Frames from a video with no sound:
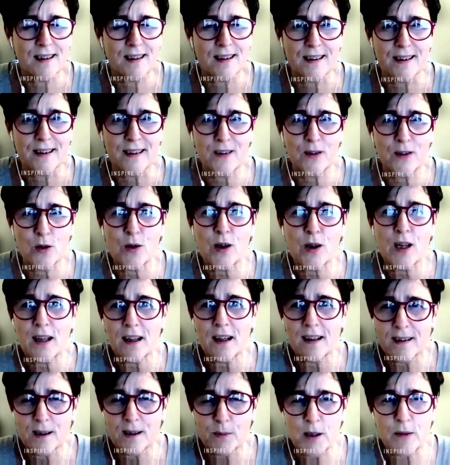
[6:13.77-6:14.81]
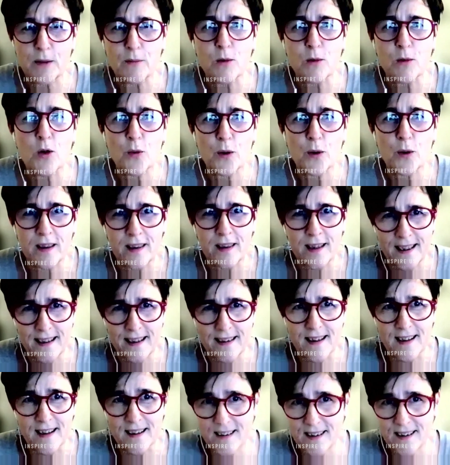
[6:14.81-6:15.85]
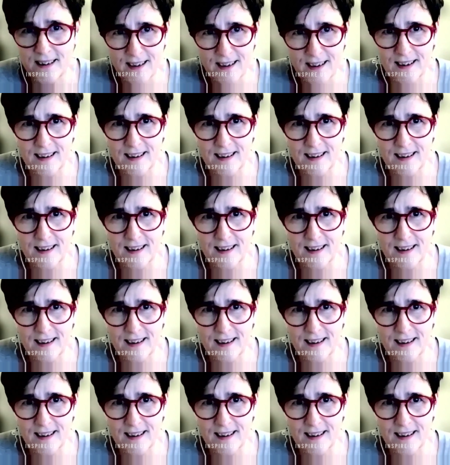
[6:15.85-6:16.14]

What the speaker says: talking a little bit more with Nick Darden,